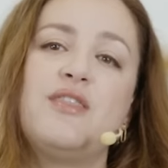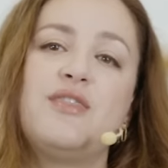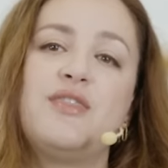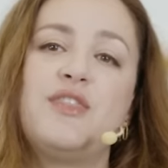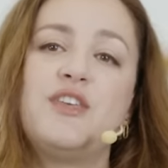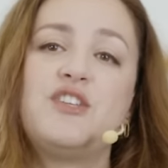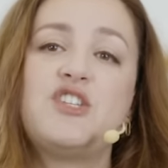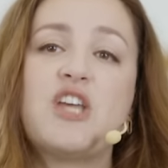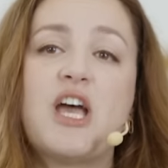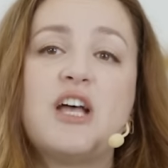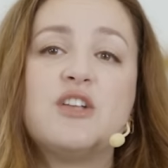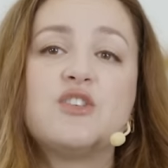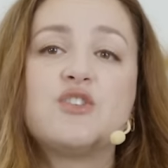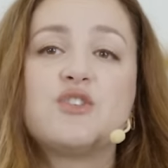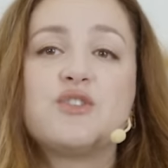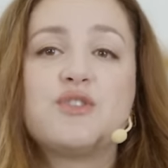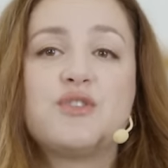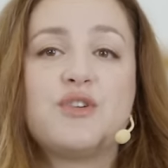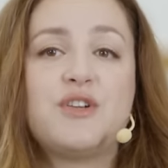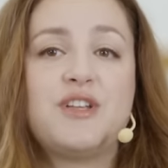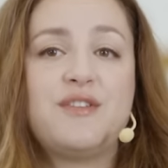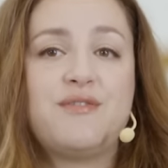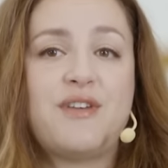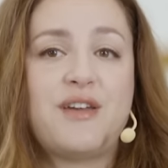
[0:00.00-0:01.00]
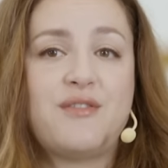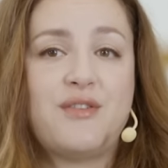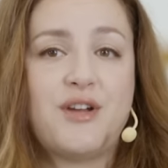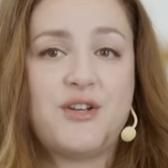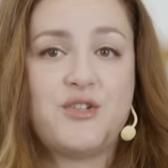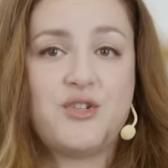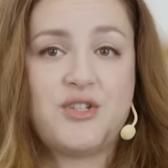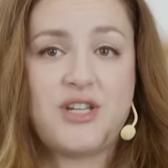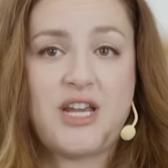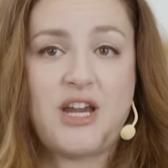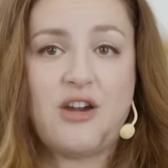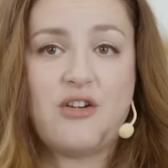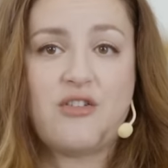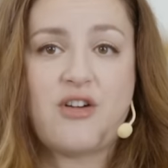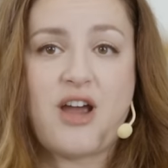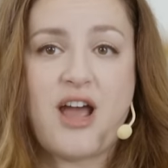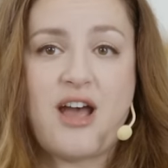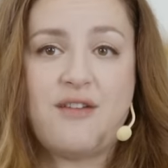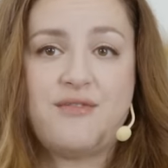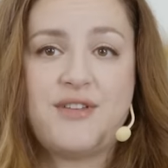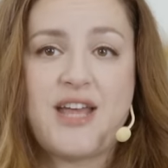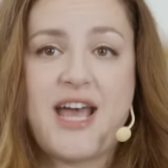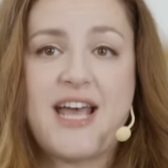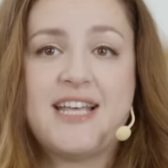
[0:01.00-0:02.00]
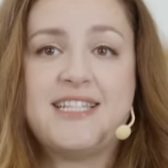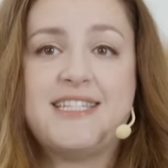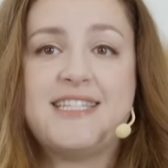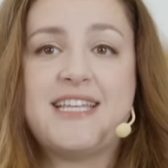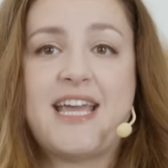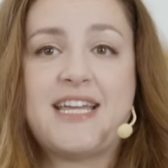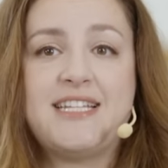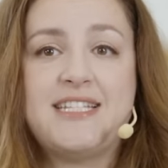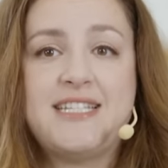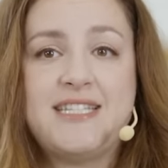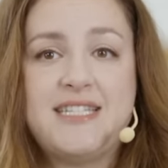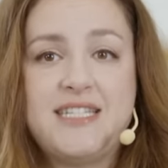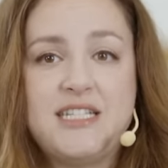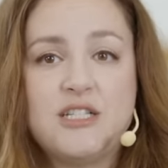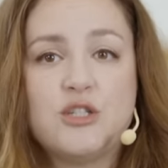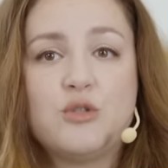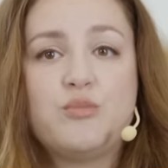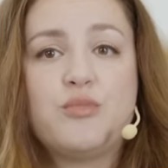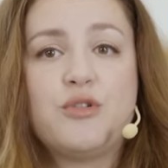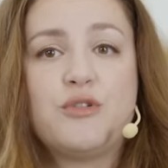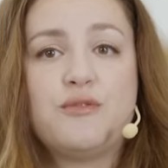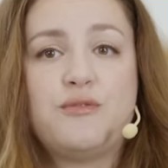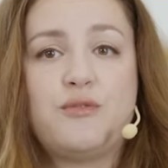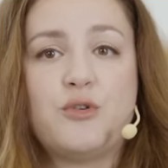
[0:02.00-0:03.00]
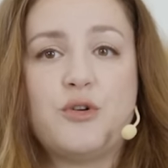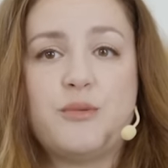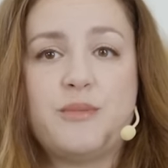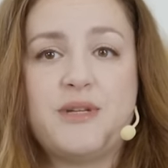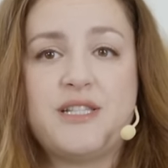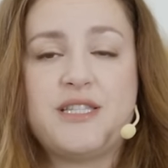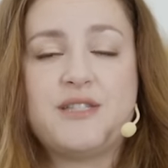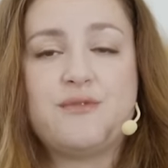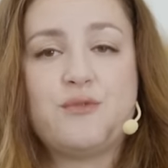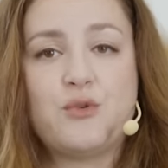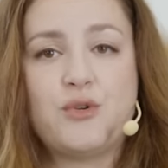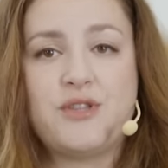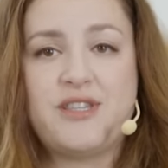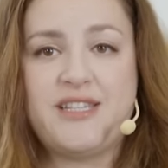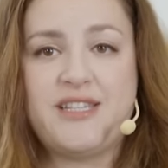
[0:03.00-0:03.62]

The Challenger 3500 aircraft has the ideal performance for